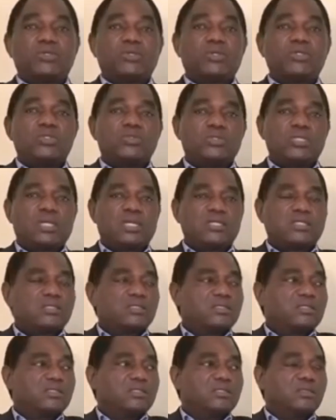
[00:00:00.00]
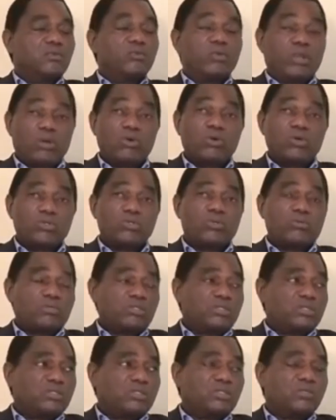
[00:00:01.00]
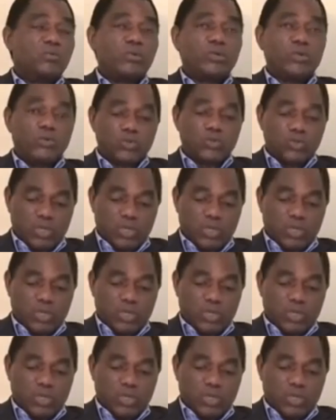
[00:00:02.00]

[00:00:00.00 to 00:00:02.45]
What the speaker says: Because if we don't do that, we are all doomed.